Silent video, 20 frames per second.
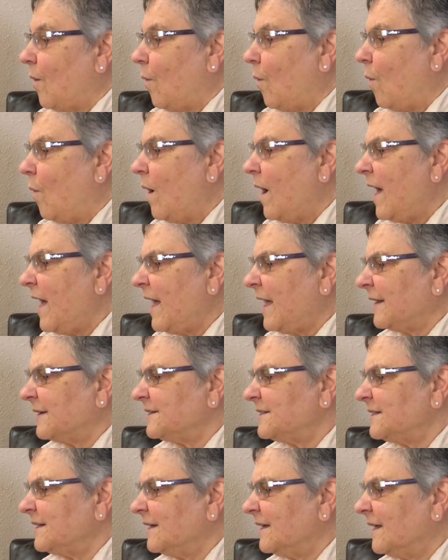
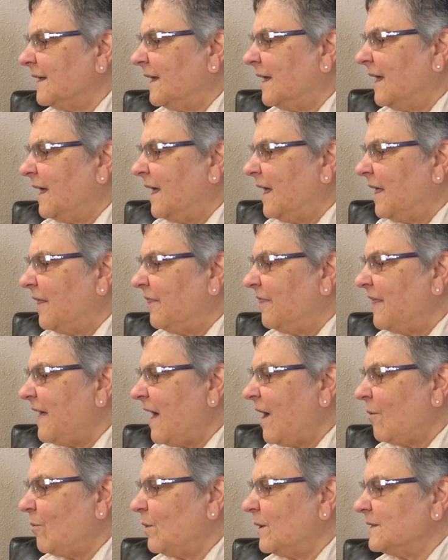What?
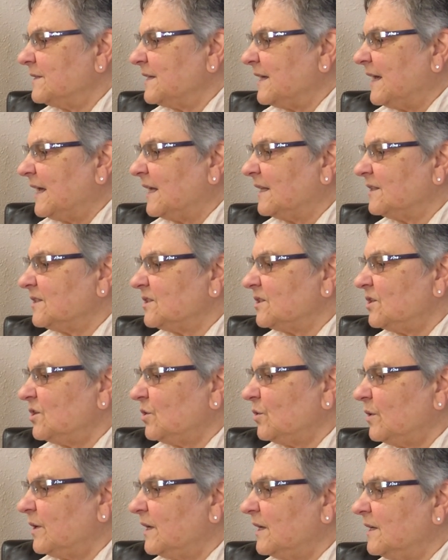That was Aunt
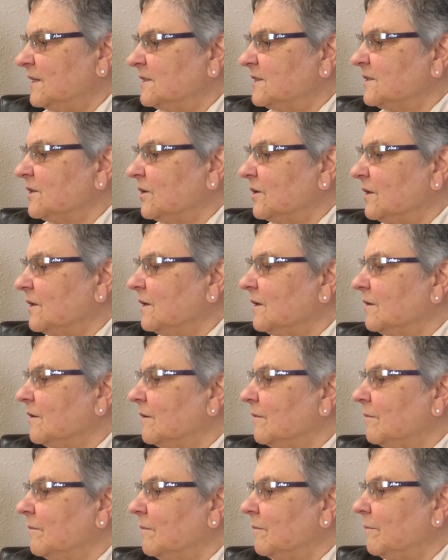Snooty's
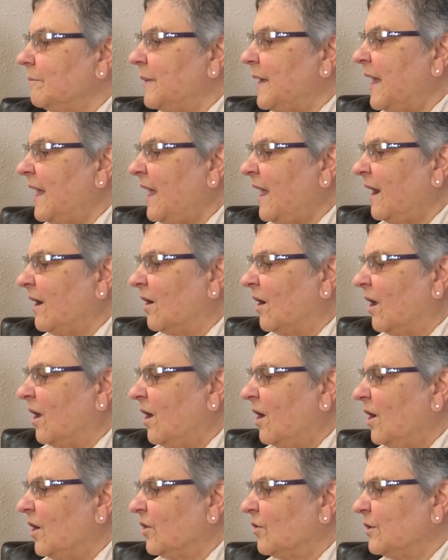pen.
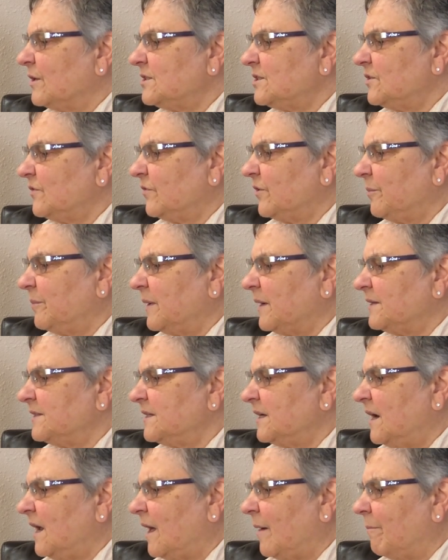Christopher picked
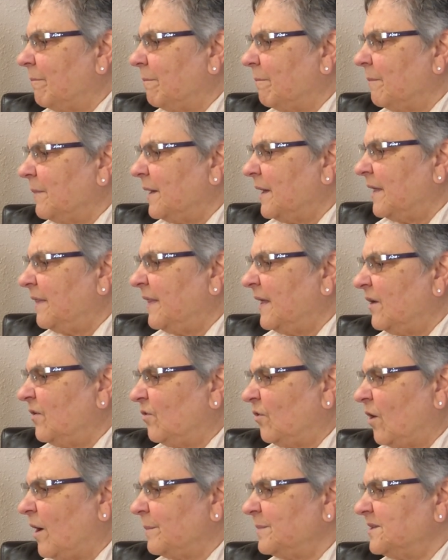it up and then
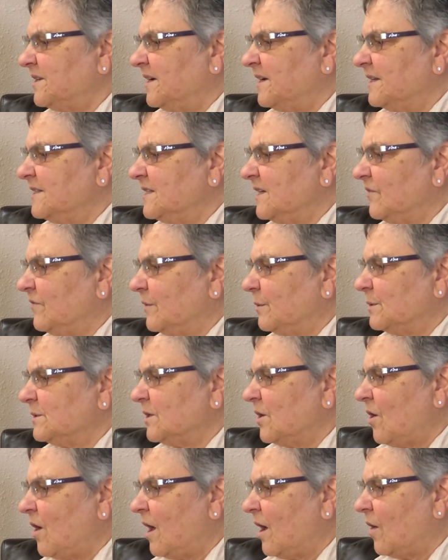dropped it as if it was
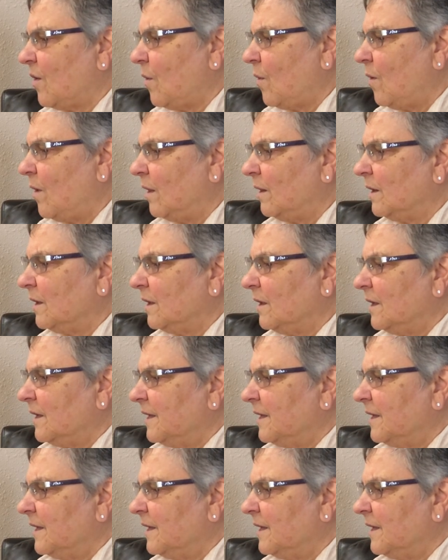a hot coal.